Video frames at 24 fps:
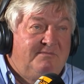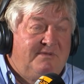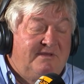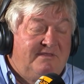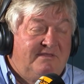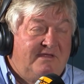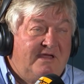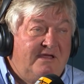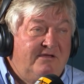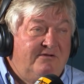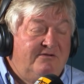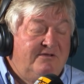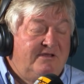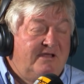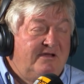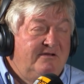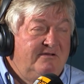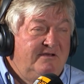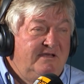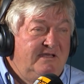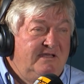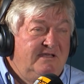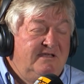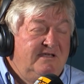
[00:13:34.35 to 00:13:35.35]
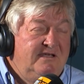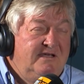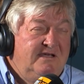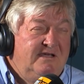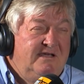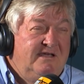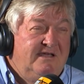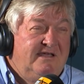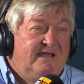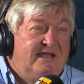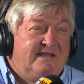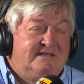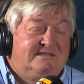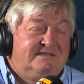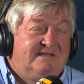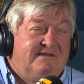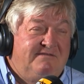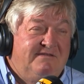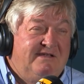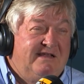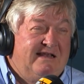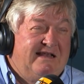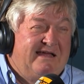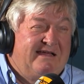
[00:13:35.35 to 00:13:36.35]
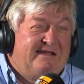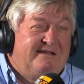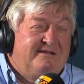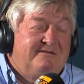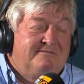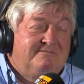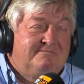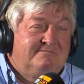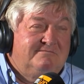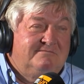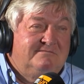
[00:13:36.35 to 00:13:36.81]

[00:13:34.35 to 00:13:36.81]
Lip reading: But they could only get something like